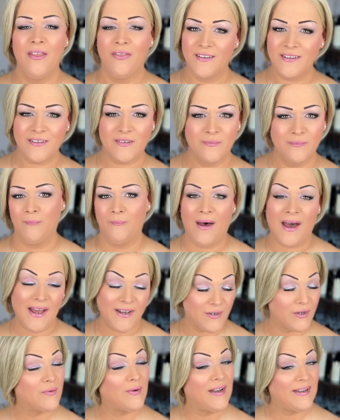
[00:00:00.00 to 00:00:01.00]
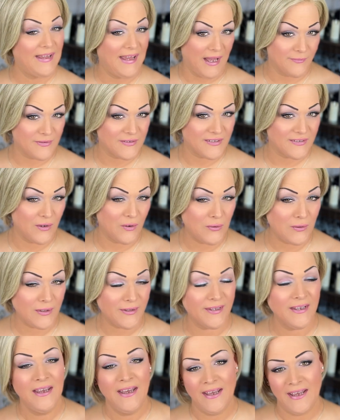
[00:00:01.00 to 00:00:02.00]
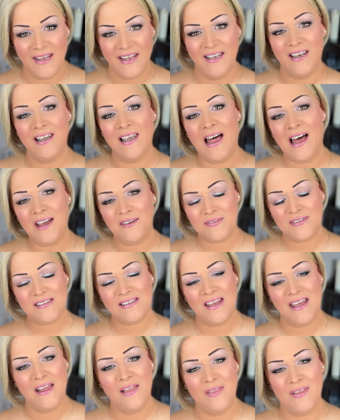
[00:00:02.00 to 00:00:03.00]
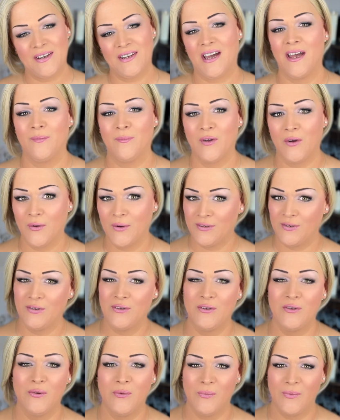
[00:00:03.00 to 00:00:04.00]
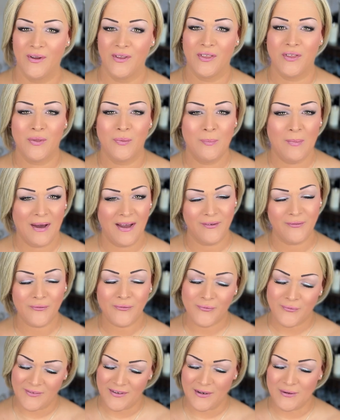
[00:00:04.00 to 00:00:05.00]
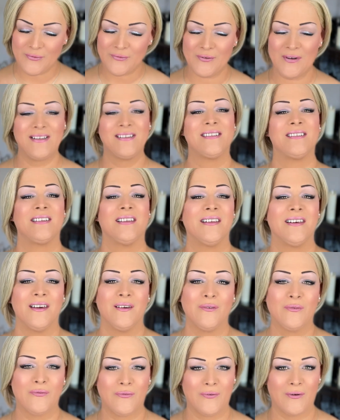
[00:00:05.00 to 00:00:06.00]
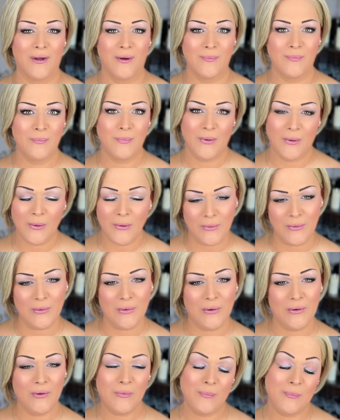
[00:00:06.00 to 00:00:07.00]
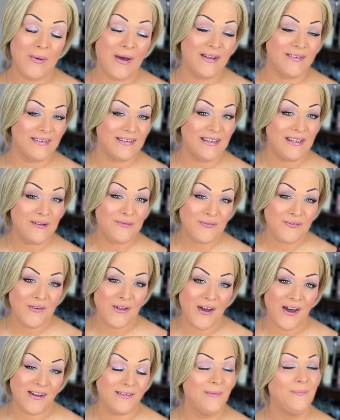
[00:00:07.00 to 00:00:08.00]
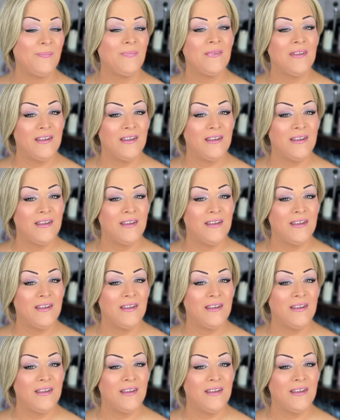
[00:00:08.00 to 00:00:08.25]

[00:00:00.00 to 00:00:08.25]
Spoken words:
this might already have sold in a live sale that I'm going to do with my dear friend Silke from Perückenglück, but if not,